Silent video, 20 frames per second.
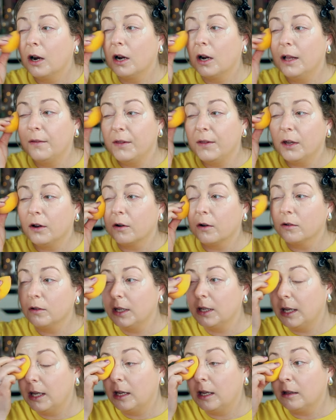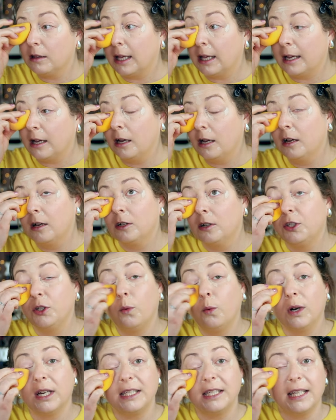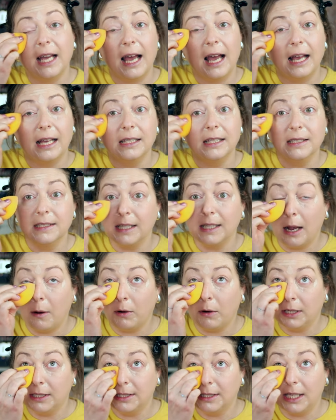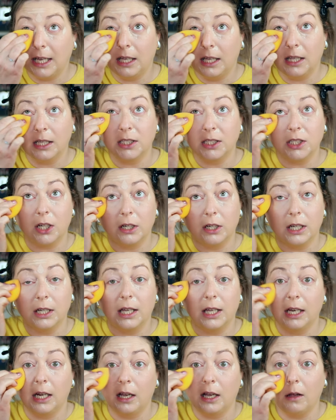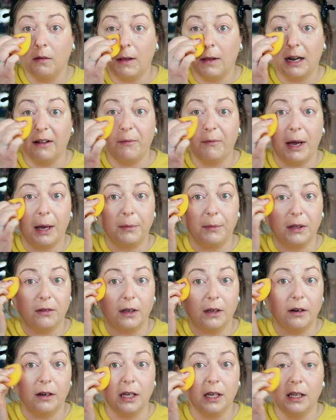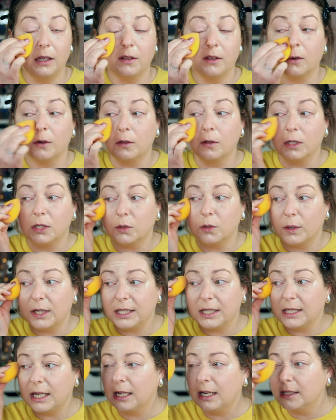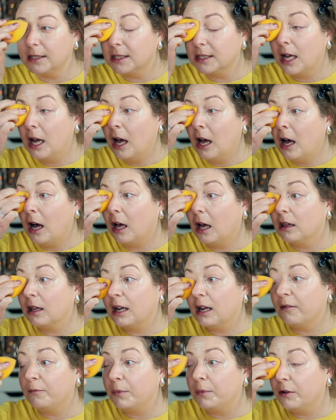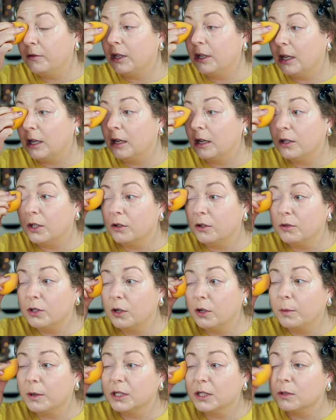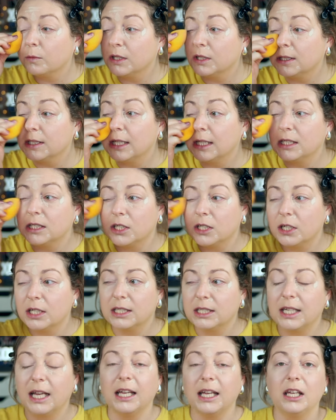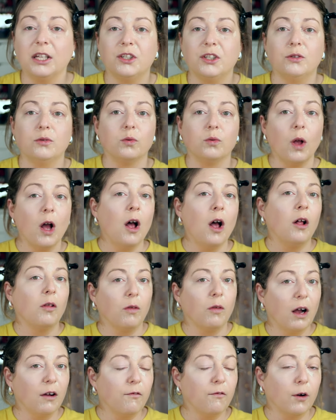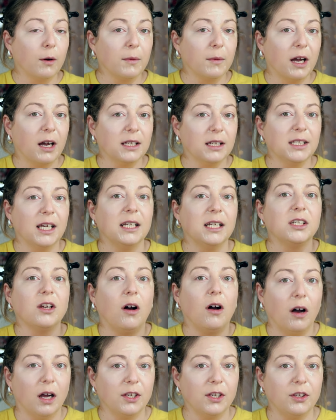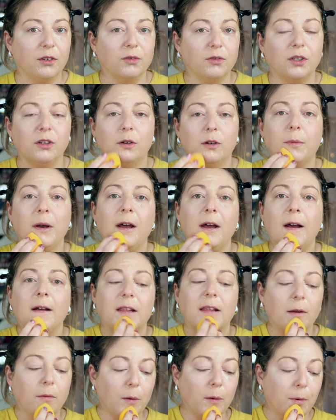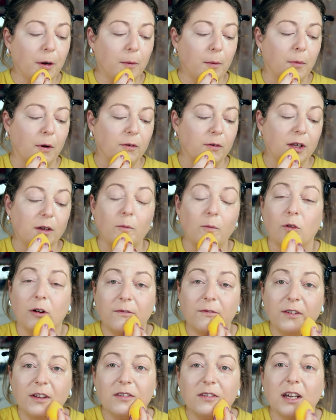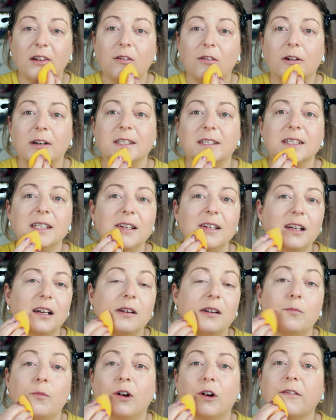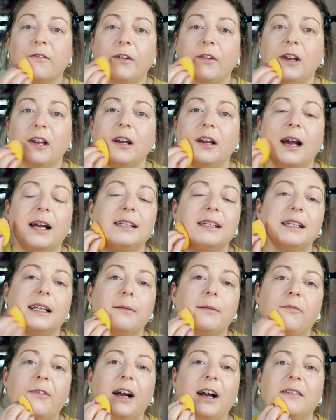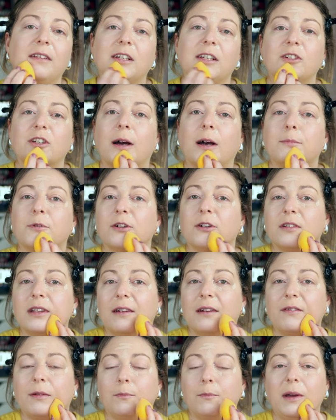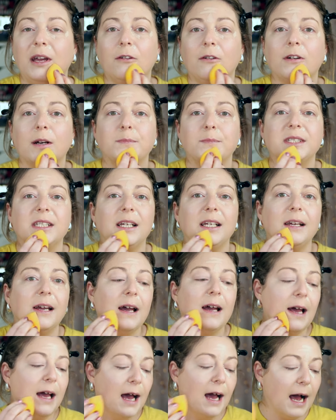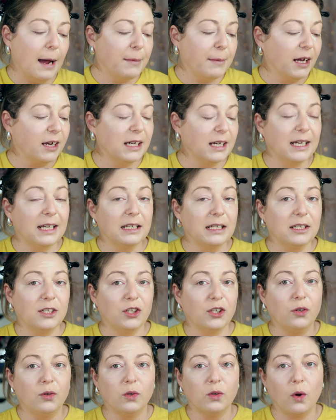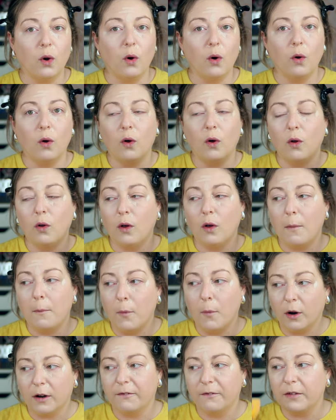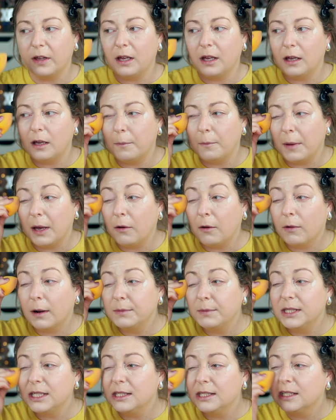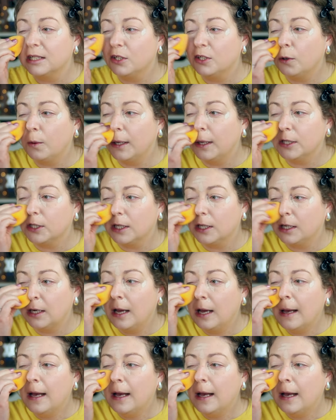in the early like 2010s. I want to say they started getting a lot of popularity in the early 2010s. A lot of beauty YouTubers, once they started taking to long form content on YouTube, they were promoting Morphe like crazy, and Morphe ended up filing Chapter 11 bankruptcy. I'm not going to get into the whole Morphe bankruptcy situation,